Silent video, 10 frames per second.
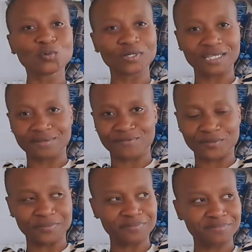Ngugi
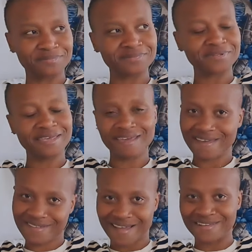from
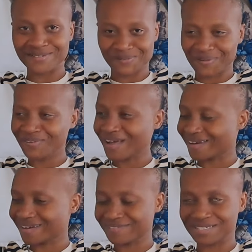Kenya as well. I
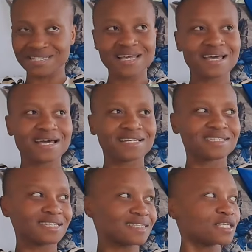love it.
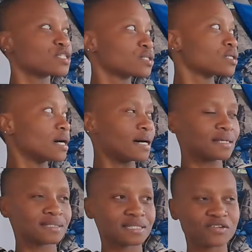She has this
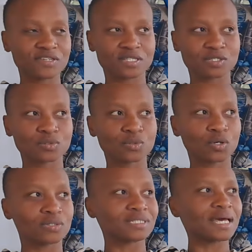series, it's
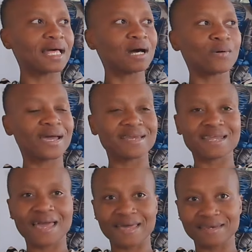called
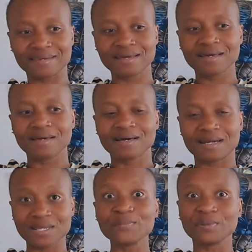LNN
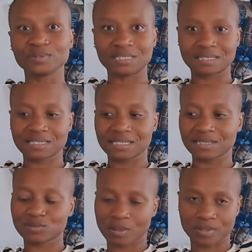Rebuilding
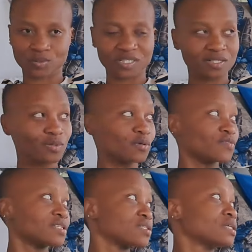Series. So I was watching one of
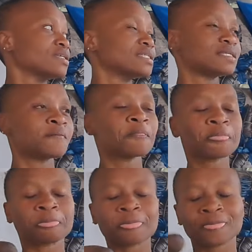the series
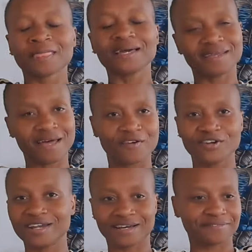and I
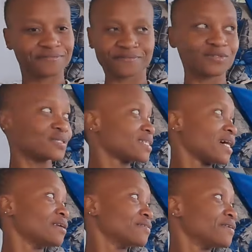really love those
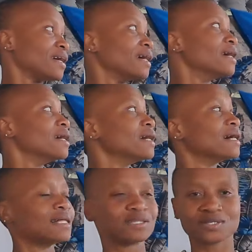kind
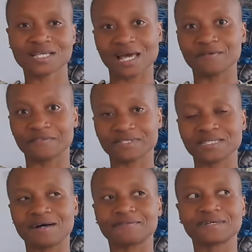of
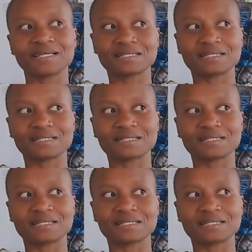stuff, guys.